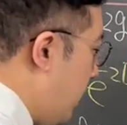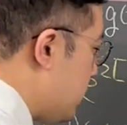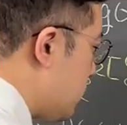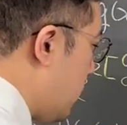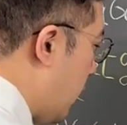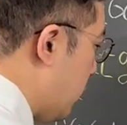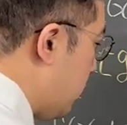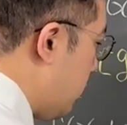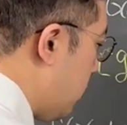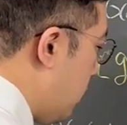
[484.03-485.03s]
x naught
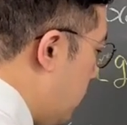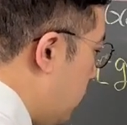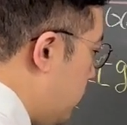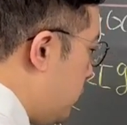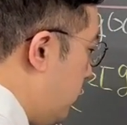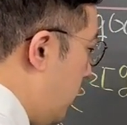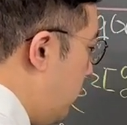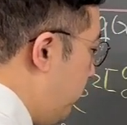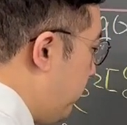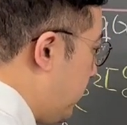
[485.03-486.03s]
to
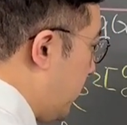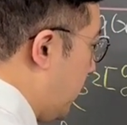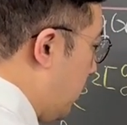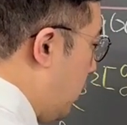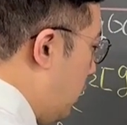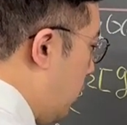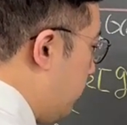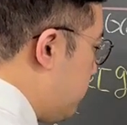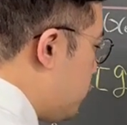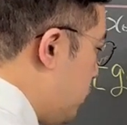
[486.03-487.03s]
infinity
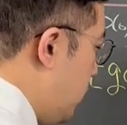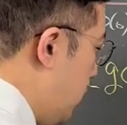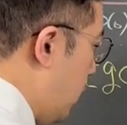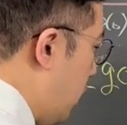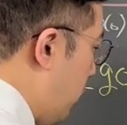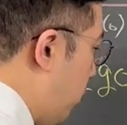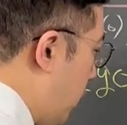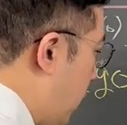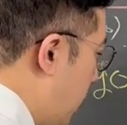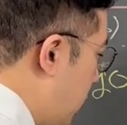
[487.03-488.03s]
of g of uh,
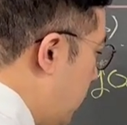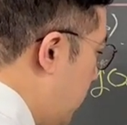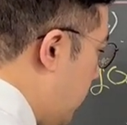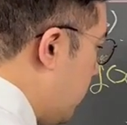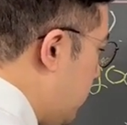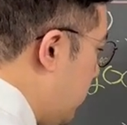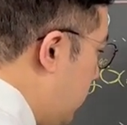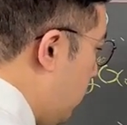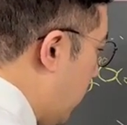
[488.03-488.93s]
y and dy.